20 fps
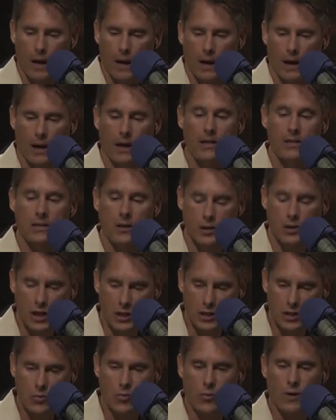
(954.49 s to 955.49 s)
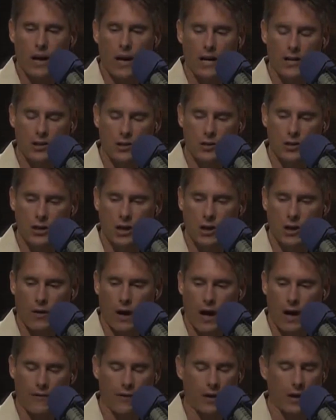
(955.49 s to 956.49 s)
Uh, in association with National
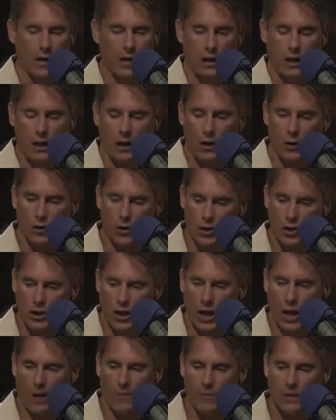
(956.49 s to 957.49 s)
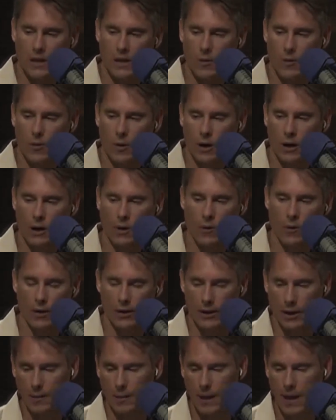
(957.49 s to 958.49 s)
Geographic, huge names that are working
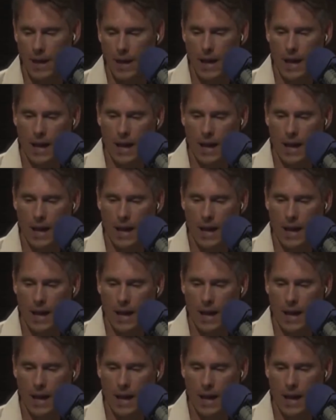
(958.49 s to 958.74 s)
with him